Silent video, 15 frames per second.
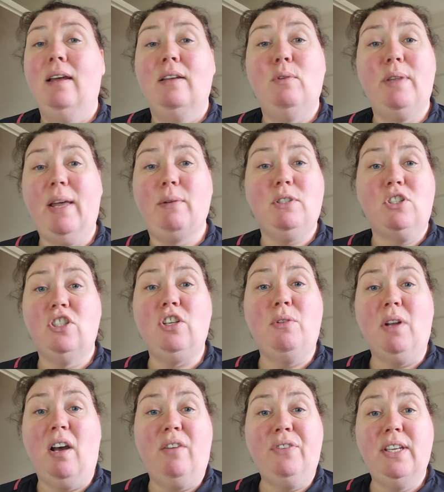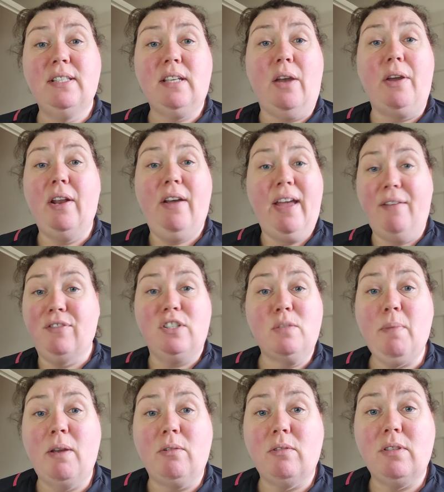Well, that was 2.5 years ago, and I haven't
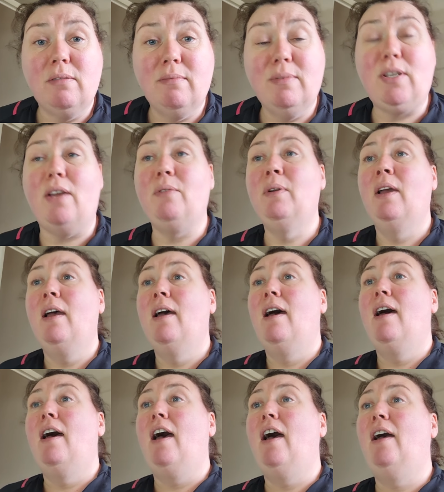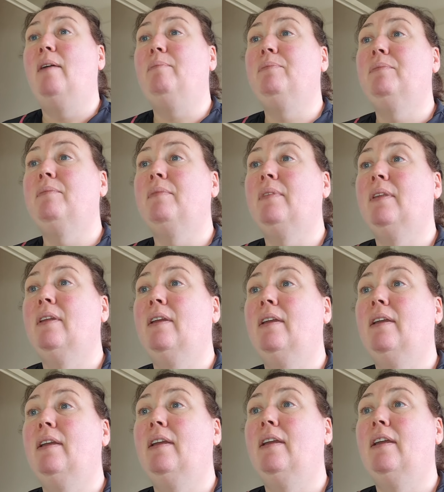smoked. So,
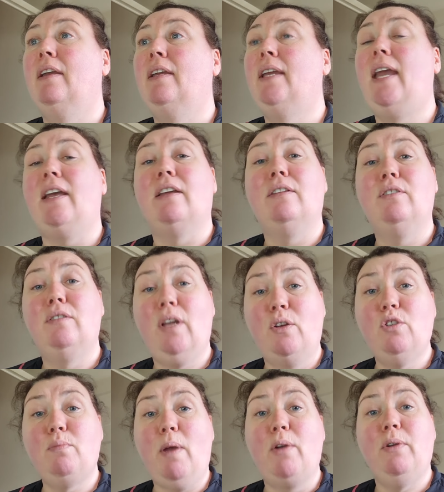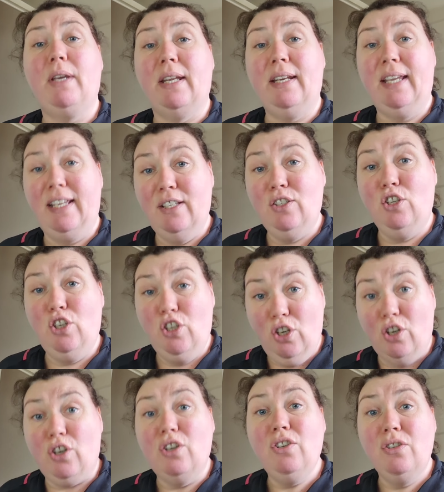no smoking is
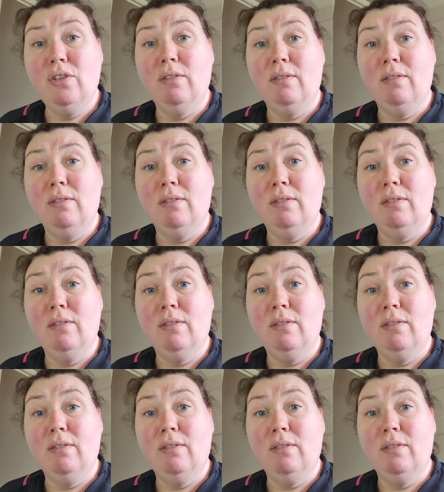good.